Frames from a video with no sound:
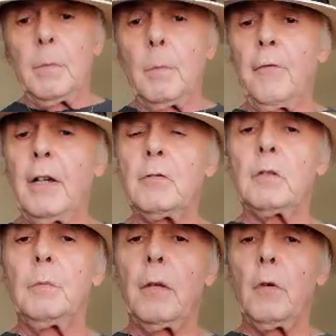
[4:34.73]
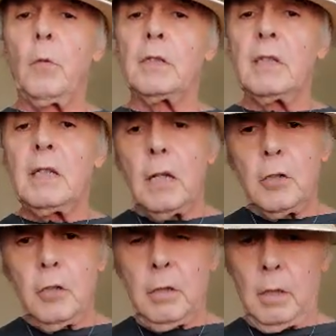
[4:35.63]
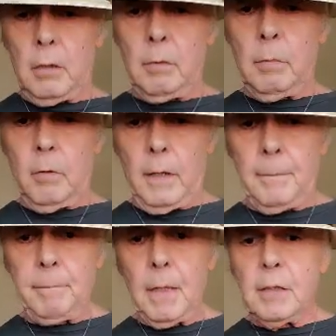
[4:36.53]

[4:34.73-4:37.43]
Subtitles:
The professor's mother was touching the little boy,